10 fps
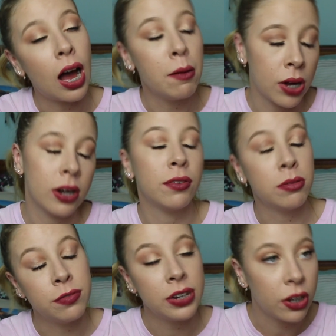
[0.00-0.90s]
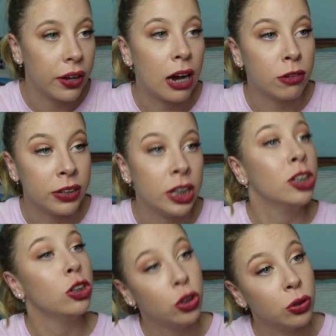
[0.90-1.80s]
I'm trying to film a video, Alfie.
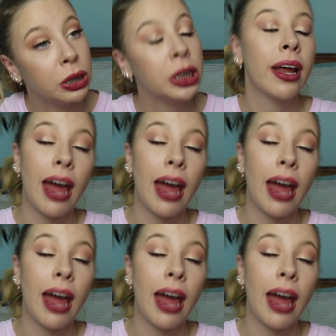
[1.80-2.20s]
Shush.